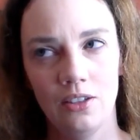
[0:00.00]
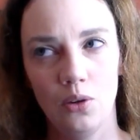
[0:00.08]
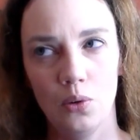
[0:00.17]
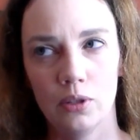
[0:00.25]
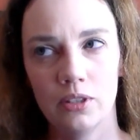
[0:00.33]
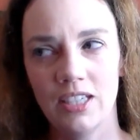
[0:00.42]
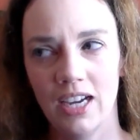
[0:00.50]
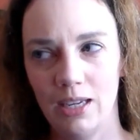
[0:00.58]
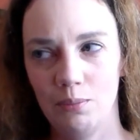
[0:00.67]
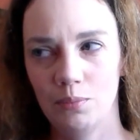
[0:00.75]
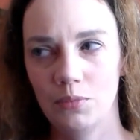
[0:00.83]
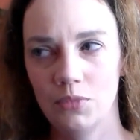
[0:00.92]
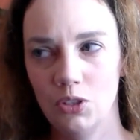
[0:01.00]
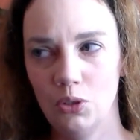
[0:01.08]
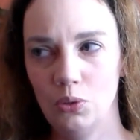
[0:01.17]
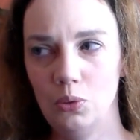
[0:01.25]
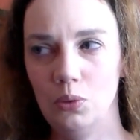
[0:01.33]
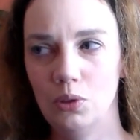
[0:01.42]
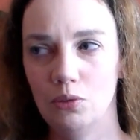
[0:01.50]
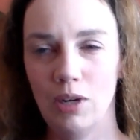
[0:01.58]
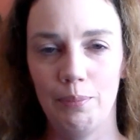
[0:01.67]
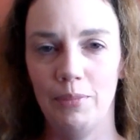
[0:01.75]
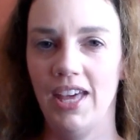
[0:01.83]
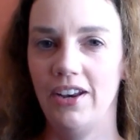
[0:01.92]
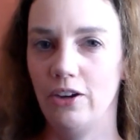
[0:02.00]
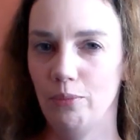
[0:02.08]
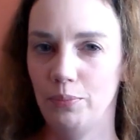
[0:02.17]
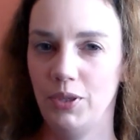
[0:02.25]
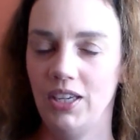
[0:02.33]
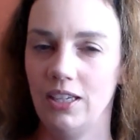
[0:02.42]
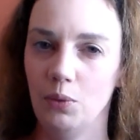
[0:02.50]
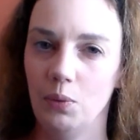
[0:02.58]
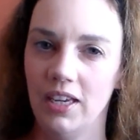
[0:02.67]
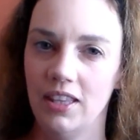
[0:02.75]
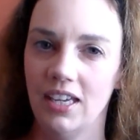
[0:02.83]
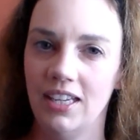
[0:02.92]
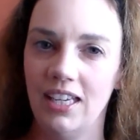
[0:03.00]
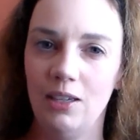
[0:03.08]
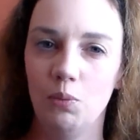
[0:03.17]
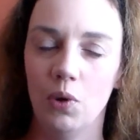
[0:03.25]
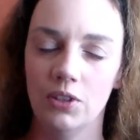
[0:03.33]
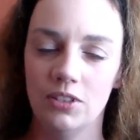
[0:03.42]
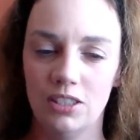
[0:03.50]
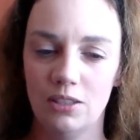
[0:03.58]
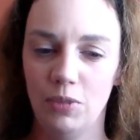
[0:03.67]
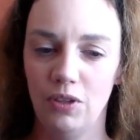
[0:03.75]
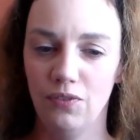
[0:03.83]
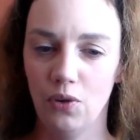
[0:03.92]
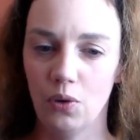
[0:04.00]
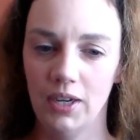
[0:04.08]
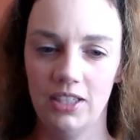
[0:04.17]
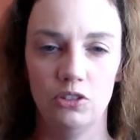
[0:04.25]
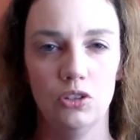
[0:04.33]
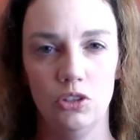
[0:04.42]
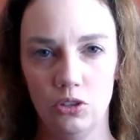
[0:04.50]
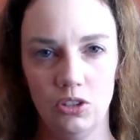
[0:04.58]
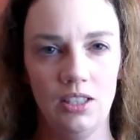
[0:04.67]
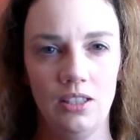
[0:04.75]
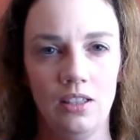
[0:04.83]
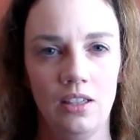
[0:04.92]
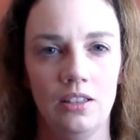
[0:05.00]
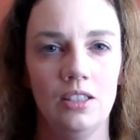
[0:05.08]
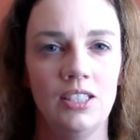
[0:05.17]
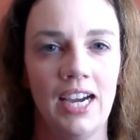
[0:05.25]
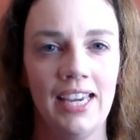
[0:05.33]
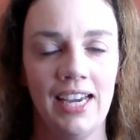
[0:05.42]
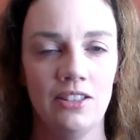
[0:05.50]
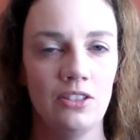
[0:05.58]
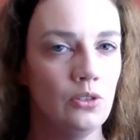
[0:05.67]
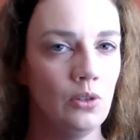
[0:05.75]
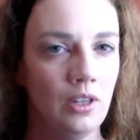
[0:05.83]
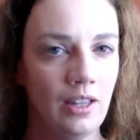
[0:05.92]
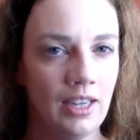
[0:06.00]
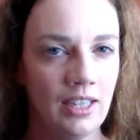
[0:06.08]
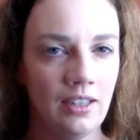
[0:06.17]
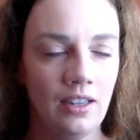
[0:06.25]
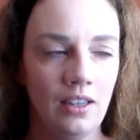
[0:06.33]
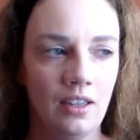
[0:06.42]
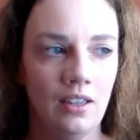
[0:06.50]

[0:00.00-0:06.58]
or time to wrap that up in a way that he wanted before introducing the Diane storyline.